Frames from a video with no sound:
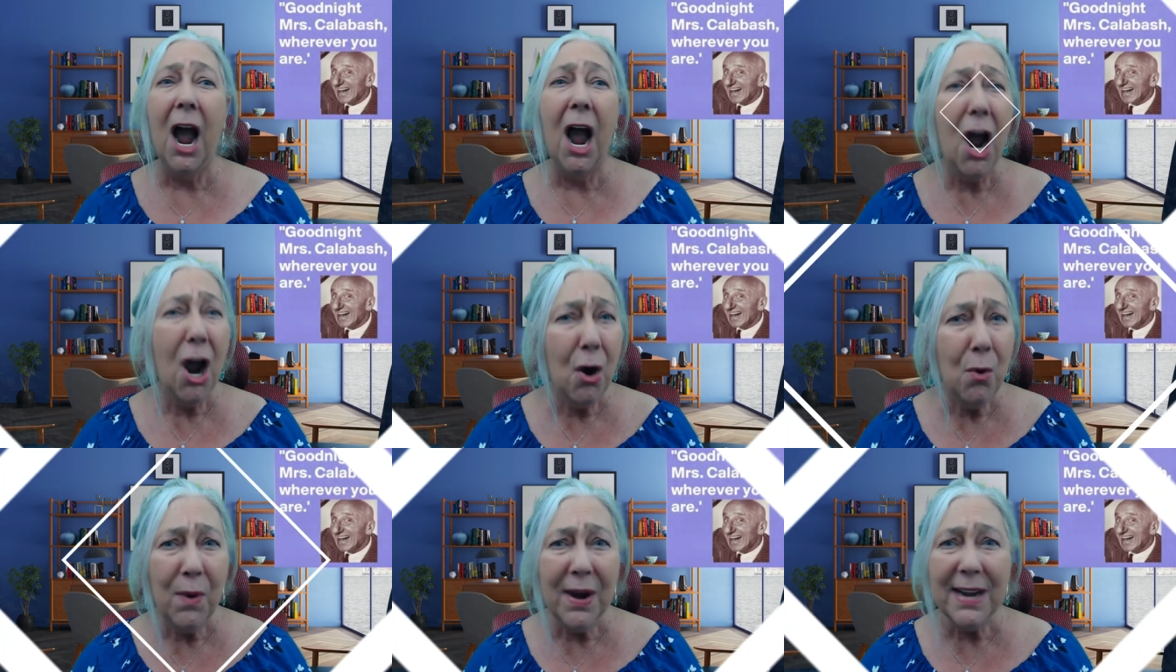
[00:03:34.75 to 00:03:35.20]

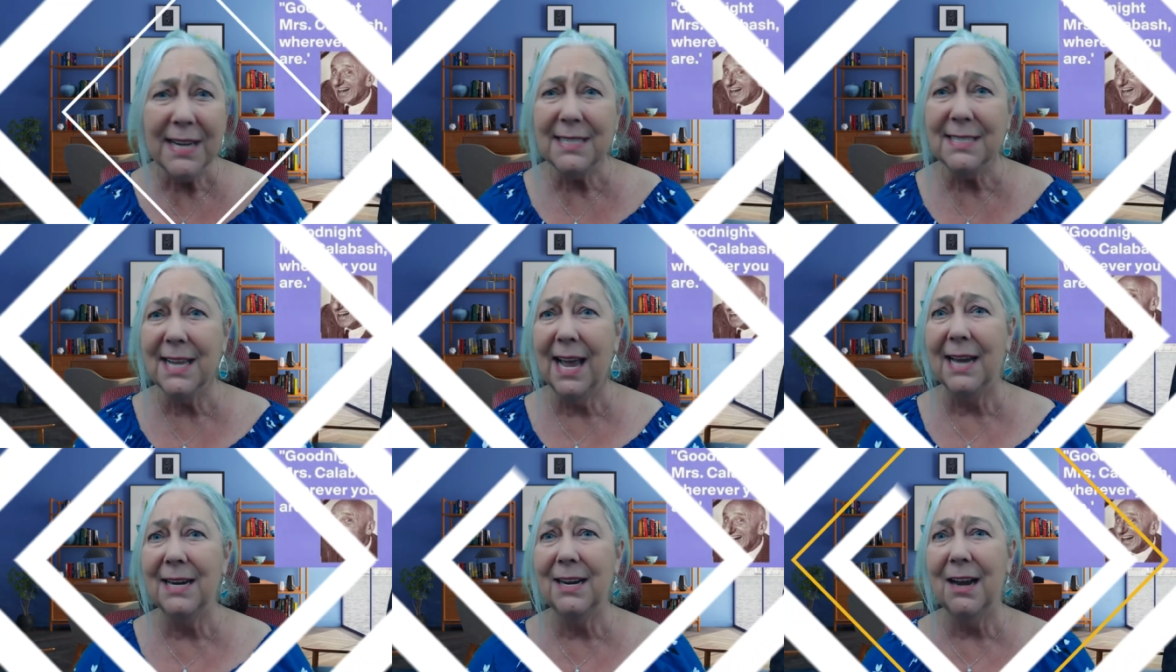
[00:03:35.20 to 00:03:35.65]
always
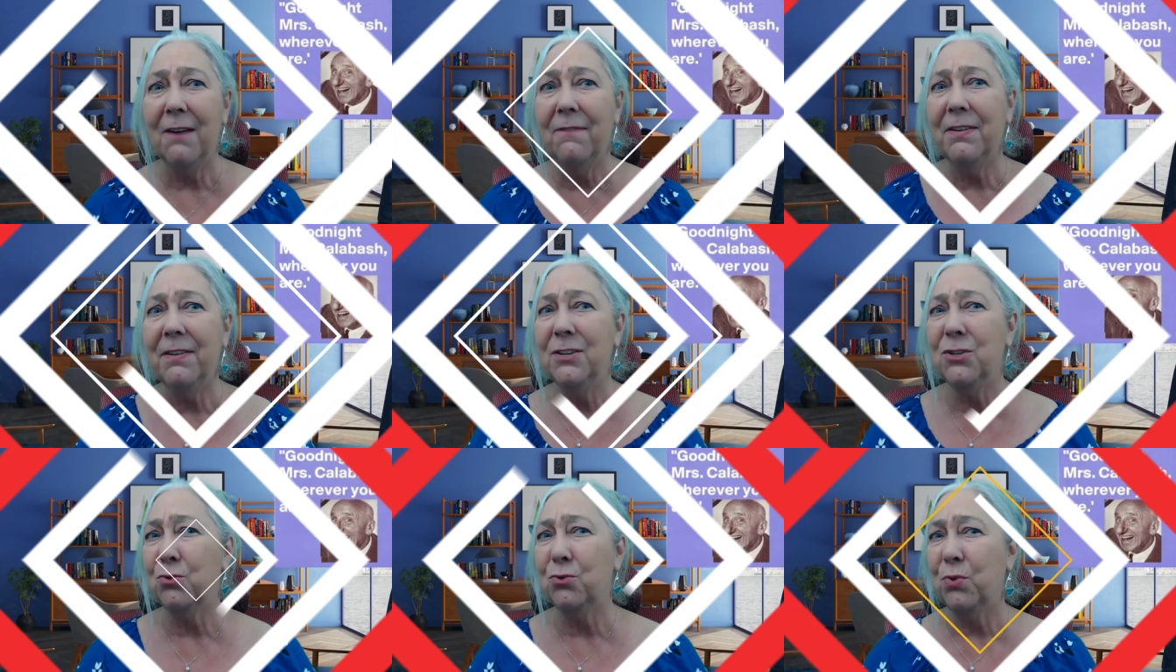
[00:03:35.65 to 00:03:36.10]
signed
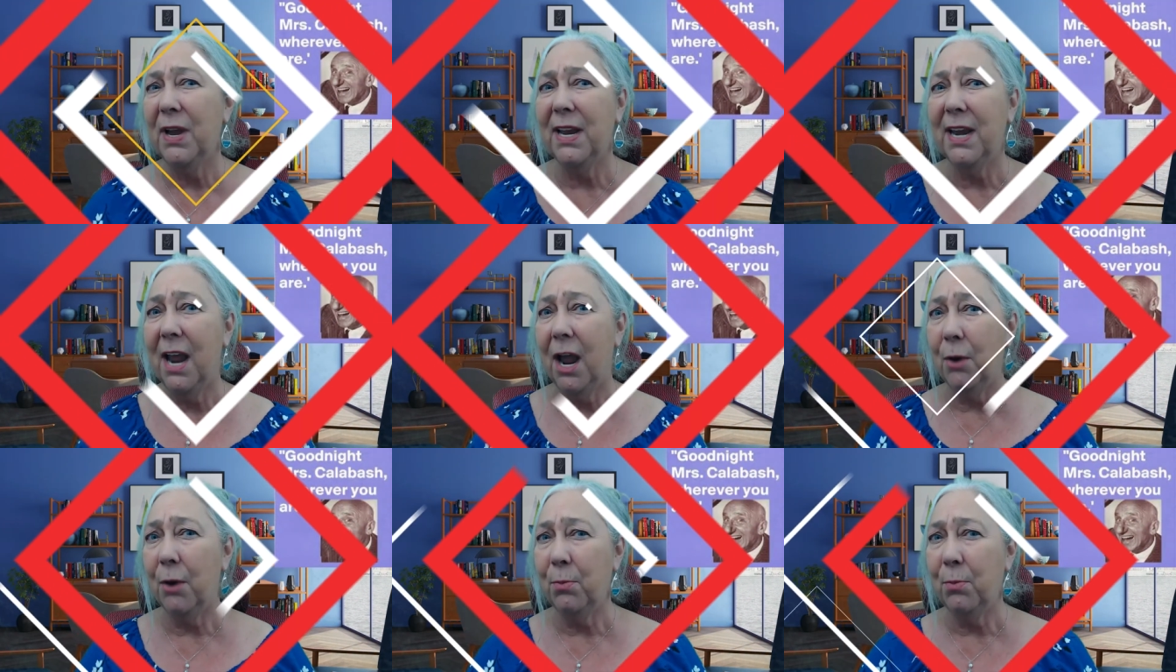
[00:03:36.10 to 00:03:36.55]
off his
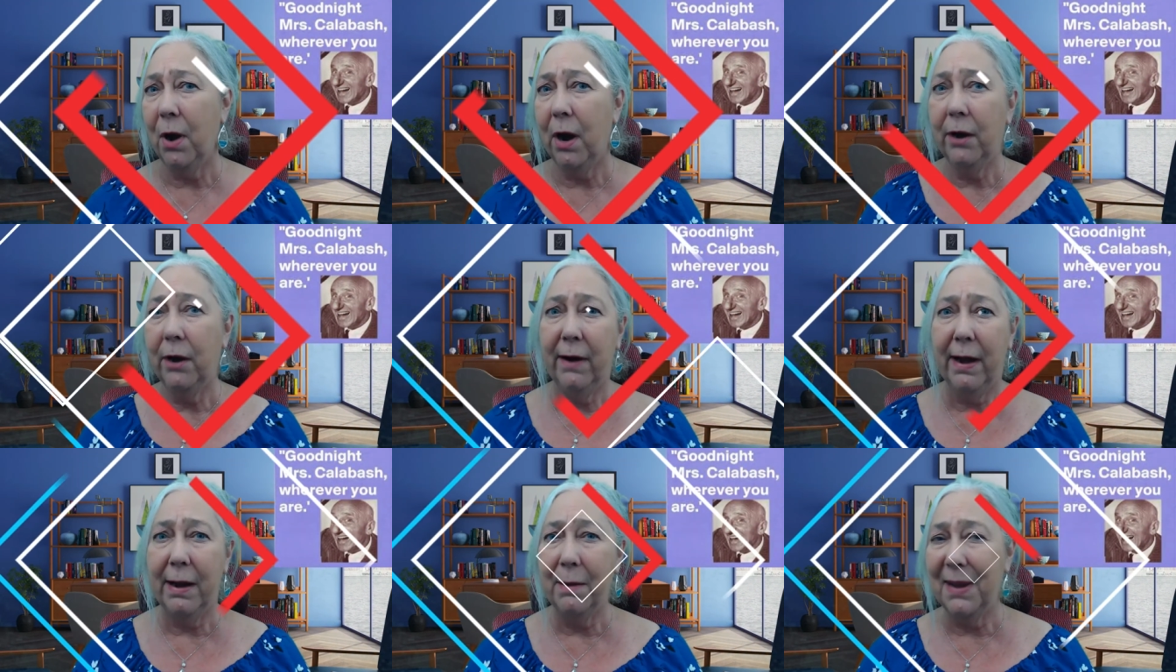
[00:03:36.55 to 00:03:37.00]
radio
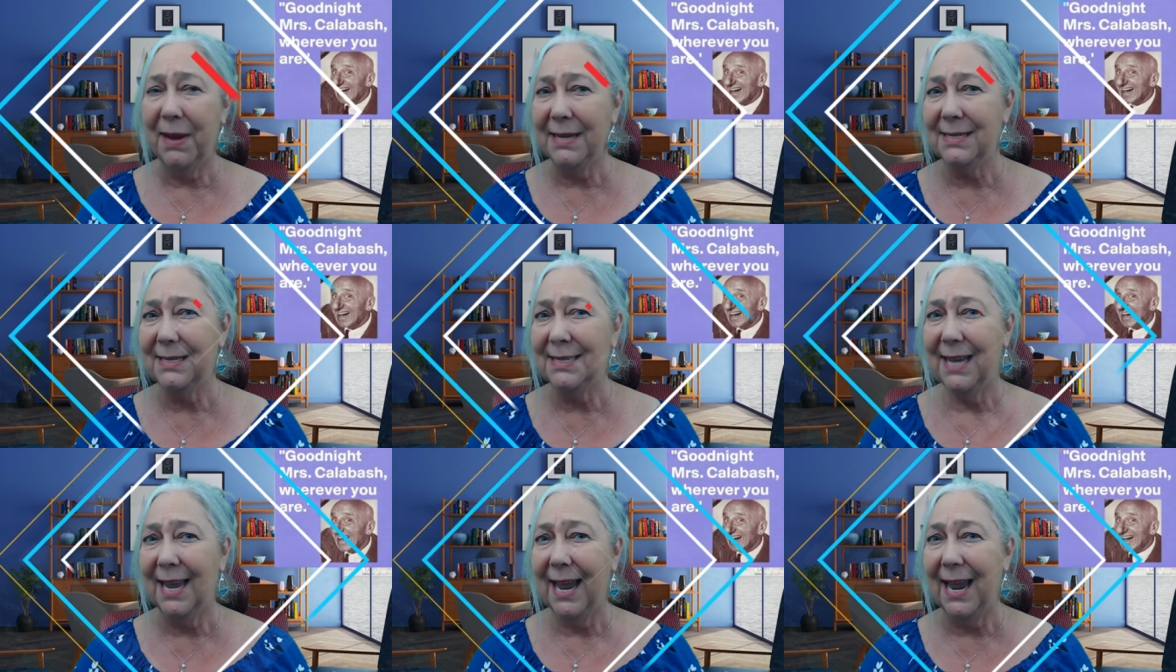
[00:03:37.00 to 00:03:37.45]
program by
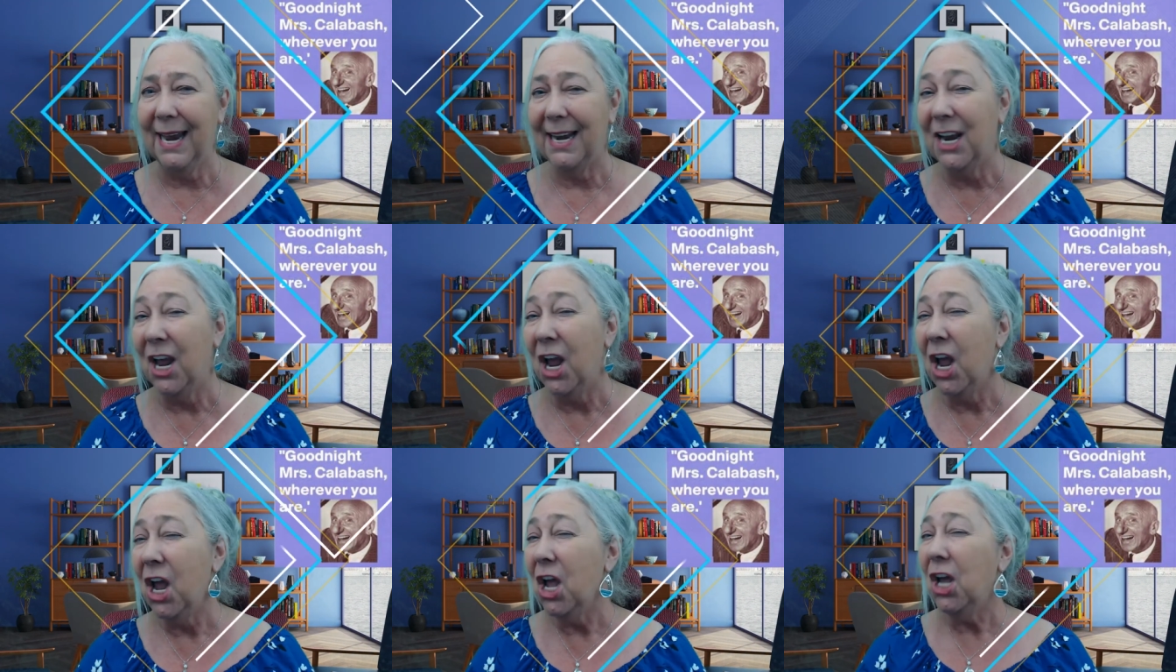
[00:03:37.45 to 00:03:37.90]

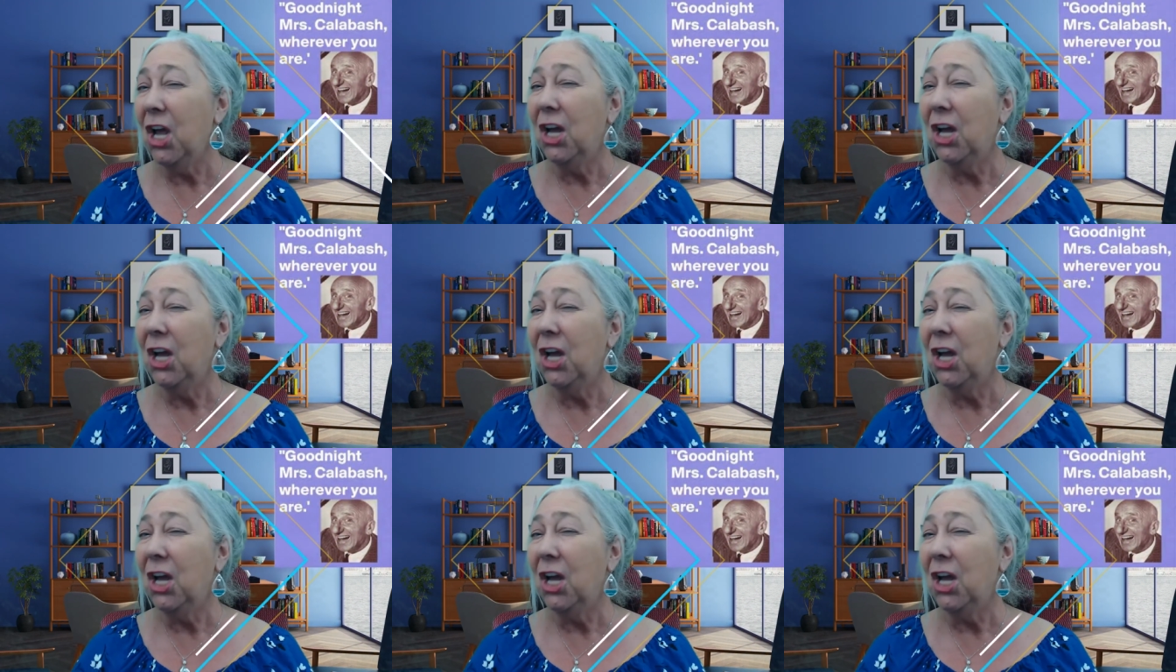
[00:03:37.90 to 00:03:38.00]
saying,